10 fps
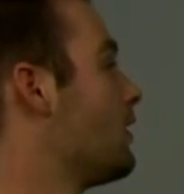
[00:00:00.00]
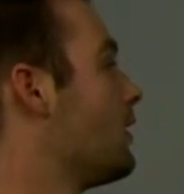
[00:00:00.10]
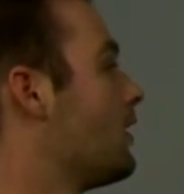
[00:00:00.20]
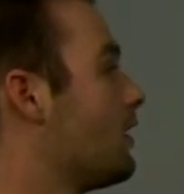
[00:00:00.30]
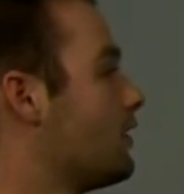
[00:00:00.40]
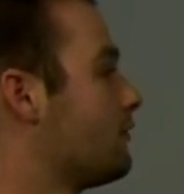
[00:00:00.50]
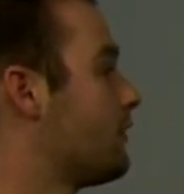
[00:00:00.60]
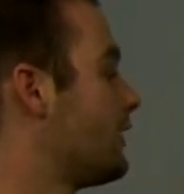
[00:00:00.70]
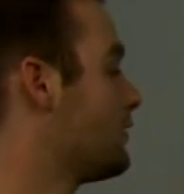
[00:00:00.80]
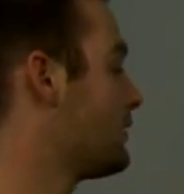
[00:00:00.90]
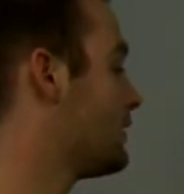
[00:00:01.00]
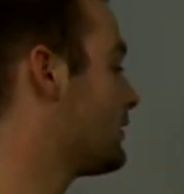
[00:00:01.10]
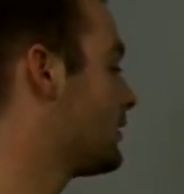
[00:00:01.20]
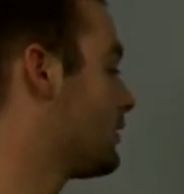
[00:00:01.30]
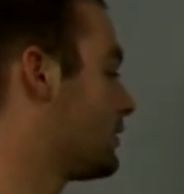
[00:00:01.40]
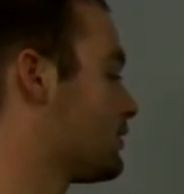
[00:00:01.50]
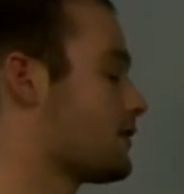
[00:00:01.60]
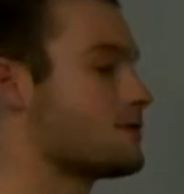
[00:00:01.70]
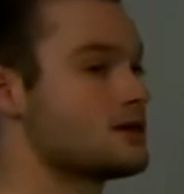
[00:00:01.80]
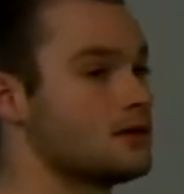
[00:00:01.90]
And finally,
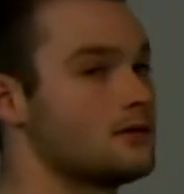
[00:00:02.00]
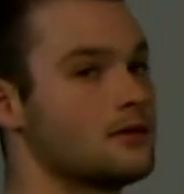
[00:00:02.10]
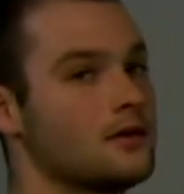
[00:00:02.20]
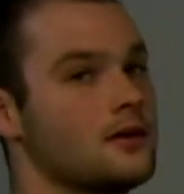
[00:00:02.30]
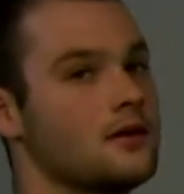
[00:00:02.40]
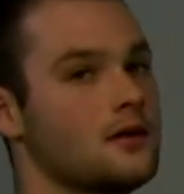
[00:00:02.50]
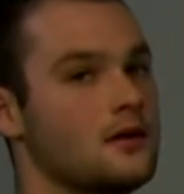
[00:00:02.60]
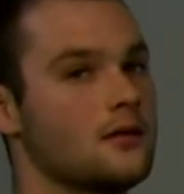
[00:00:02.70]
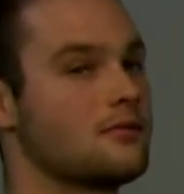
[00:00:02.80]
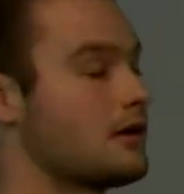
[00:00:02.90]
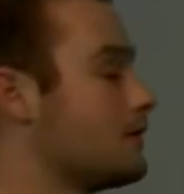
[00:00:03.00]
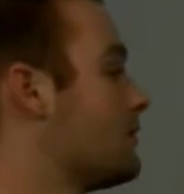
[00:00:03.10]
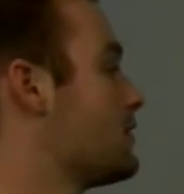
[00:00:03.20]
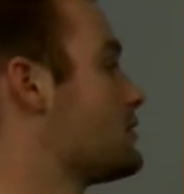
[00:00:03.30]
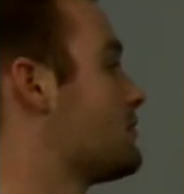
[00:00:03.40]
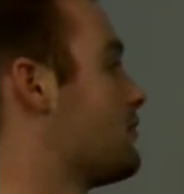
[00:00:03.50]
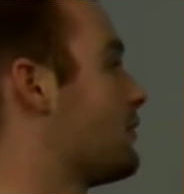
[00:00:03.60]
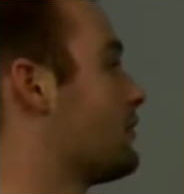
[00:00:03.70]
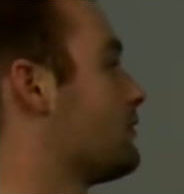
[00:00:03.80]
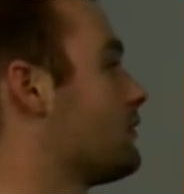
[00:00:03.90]
encryption, probably the most
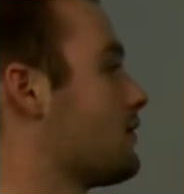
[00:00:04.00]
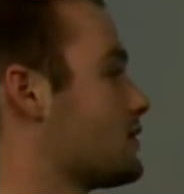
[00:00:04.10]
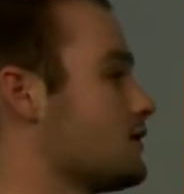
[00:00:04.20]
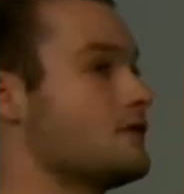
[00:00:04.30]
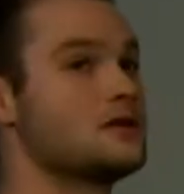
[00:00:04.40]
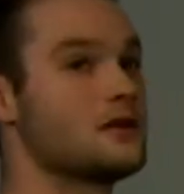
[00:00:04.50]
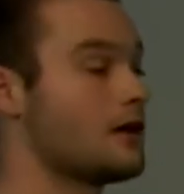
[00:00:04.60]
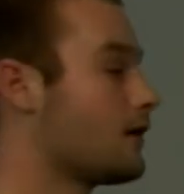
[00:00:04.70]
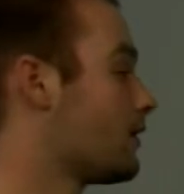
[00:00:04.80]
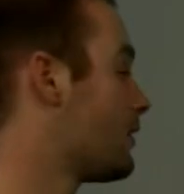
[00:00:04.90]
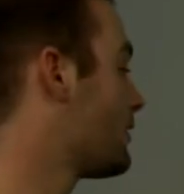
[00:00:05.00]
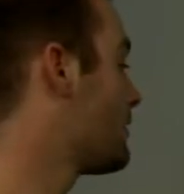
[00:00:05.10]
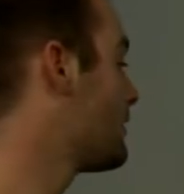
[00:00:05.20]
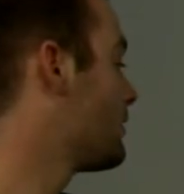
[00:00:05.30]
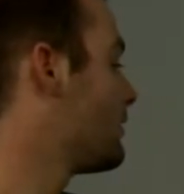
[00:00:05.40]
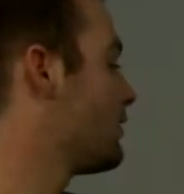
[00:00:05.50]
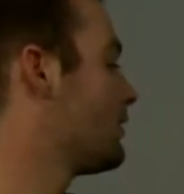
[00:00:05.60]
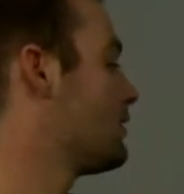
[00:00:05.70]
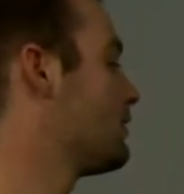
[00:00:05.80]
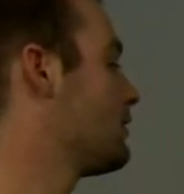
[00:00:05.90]
important function of this layer.
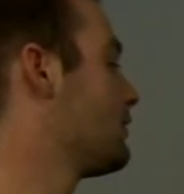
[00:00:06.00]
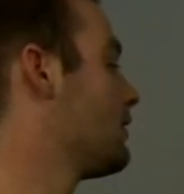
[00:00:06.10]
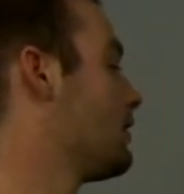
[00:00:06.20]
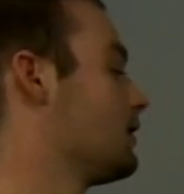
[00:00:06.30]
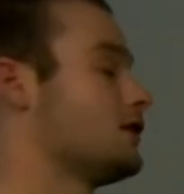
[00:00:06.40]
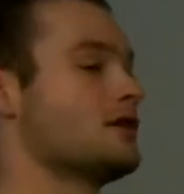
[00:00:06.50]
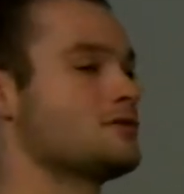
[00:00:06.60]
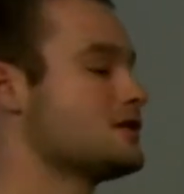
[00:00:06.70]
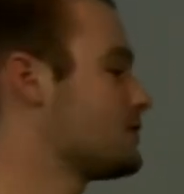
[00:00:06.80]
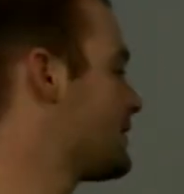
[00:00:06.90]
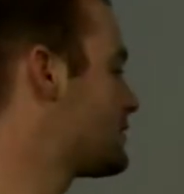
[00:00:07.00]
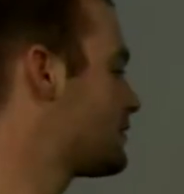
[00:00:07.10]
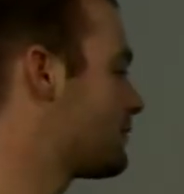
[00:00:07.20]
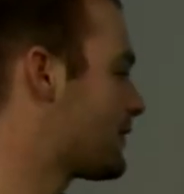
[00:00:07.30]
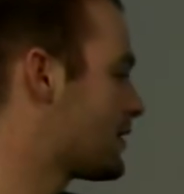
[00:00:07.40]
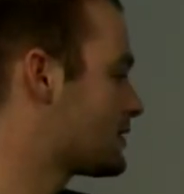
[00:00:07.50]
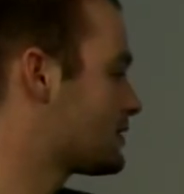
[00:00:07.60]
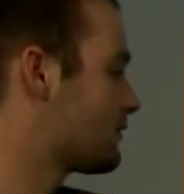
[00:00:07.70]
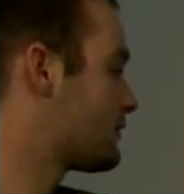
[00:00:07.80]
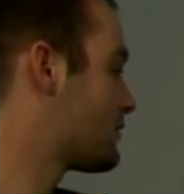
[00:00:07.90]
Encryption is basically the
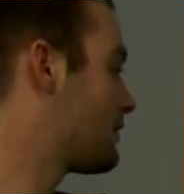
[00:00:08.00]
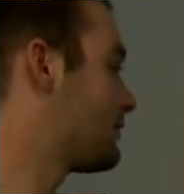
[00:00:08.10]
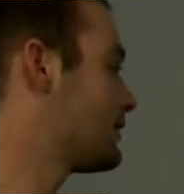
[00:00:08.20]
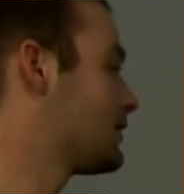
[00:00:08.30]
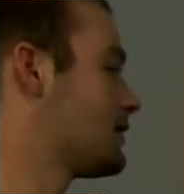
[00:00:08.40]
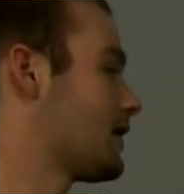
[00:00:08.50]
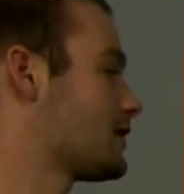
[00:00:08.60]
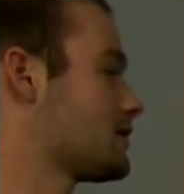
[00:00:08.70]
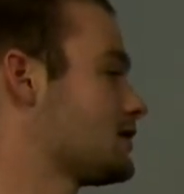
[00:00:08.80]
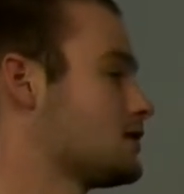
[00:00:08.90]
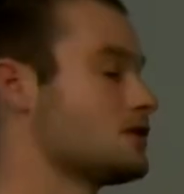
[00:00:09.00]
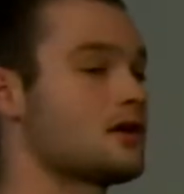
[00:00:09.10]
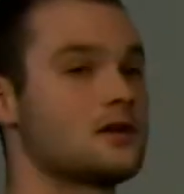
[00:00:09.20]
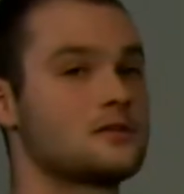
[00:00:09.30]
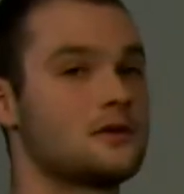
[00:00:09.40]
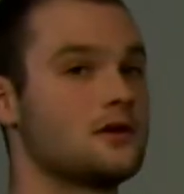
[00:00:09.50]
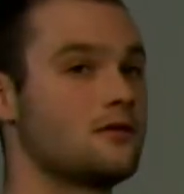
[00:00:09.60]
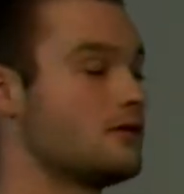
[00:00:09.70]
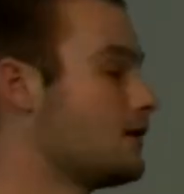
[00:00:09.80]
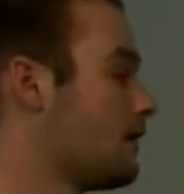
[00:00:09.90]
process of scrambling the text that is transmitted over
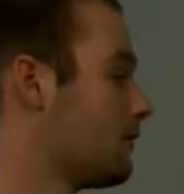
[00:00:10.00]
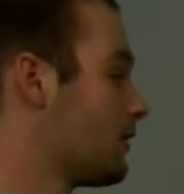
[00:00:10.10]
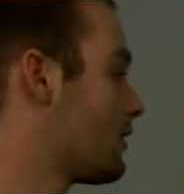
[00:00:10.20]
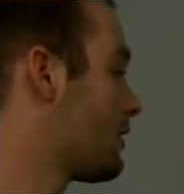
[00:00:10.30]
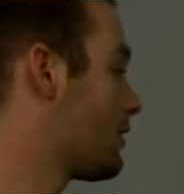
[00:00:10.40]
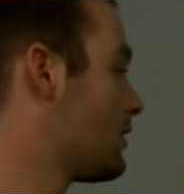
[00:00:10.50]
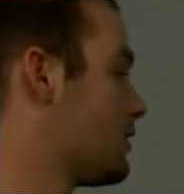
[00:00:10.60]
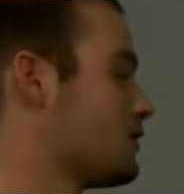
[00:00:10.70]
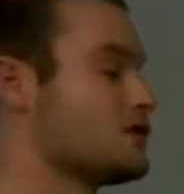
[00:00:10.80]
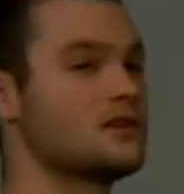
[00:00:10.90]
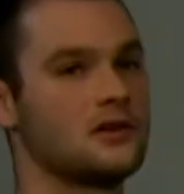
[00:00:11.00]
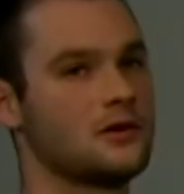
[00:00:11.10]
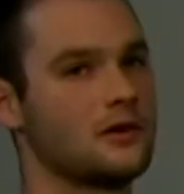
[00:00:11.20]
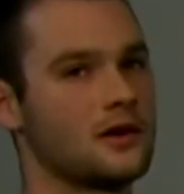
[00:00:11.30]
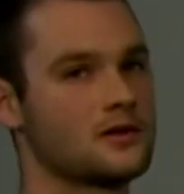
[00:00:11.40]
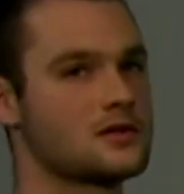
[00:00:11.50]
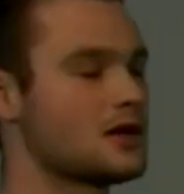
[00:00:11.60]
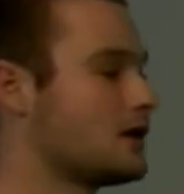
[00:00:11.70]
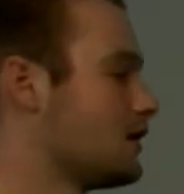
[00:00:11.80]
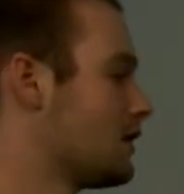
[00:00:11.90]
the network so that no one else
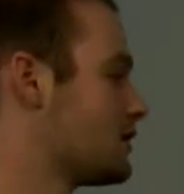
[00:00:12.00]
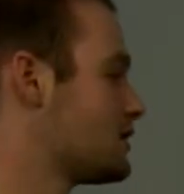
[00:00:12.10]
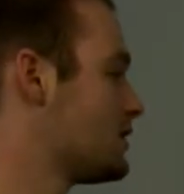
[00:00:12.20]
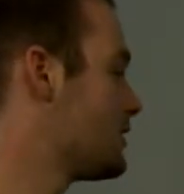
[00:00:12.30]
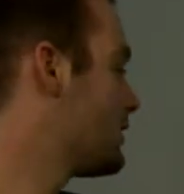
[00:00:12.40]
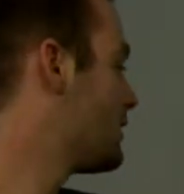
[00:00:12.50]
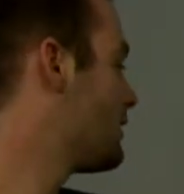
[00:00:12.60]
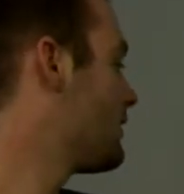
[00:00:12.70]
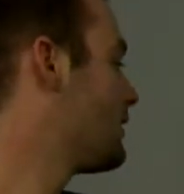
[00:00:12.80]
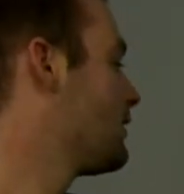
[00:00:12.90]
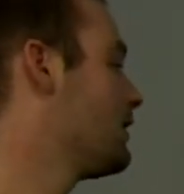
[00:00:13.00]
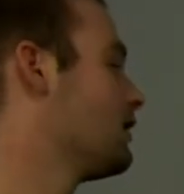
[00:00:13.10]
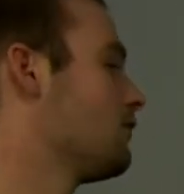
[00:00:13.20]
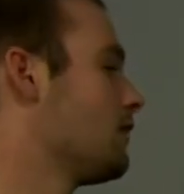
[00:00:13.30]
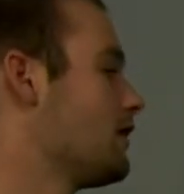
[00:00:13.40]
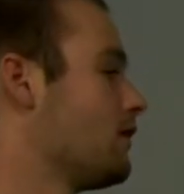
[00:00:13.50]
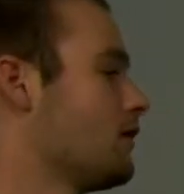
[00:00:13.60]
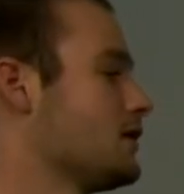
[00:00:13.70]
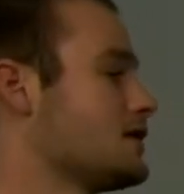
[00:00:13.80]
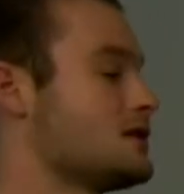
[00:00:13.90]
can see it in a way that
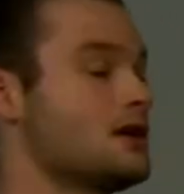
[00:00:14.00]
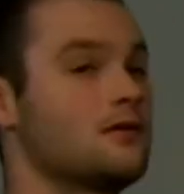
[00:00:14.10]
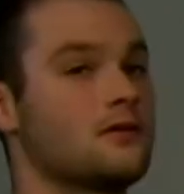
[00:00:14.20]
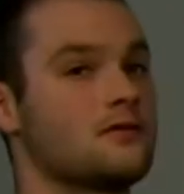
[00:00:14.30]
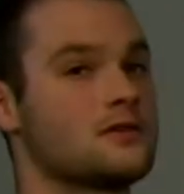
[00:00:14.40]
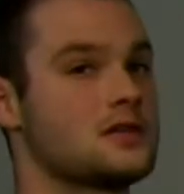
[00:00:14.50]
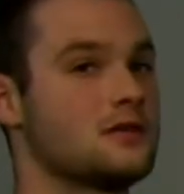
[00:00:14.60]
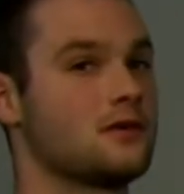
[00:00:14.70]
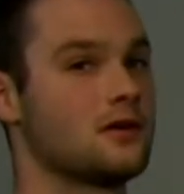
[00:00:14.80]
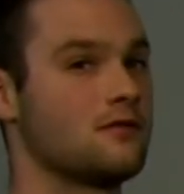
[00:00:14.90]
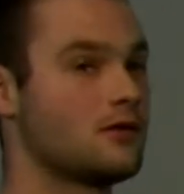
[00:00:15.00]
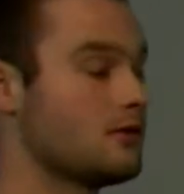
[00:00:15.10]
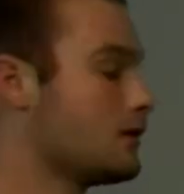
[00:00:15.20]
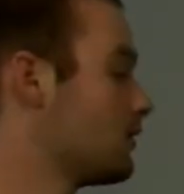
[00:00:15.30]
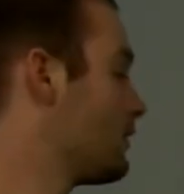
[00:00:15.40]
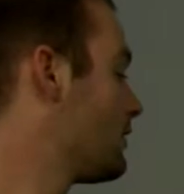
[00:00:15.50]
only the sender and receiver can view it.